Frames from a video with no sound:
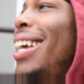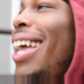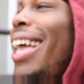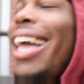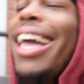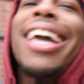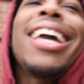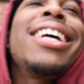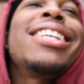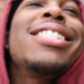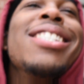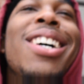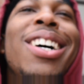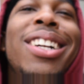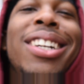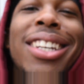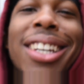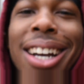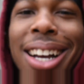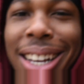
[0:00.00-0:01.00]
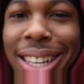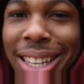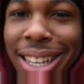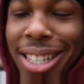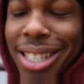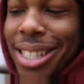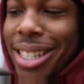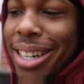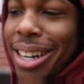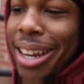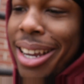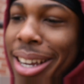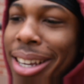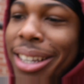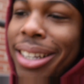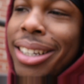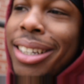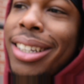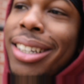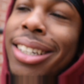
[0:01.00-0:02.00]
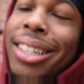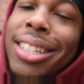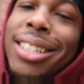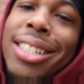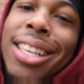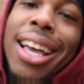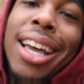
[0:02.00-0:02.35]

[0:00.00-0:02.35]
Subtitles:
I ain't talk to y'all yesterday, because